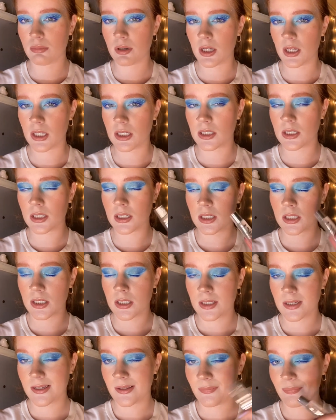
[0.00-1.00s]
but
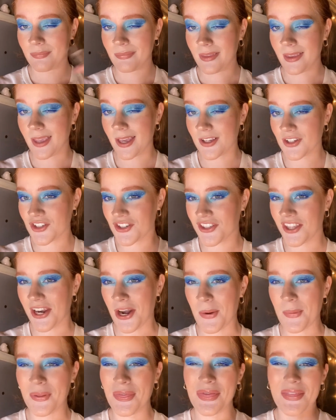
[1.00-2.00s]
yeah, just thought
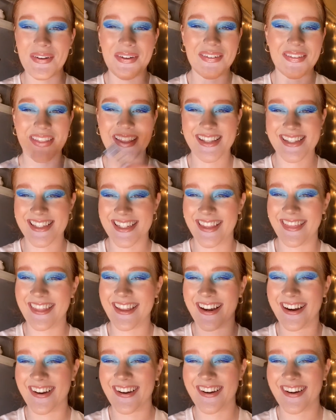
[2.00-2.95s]
I would throw this in there.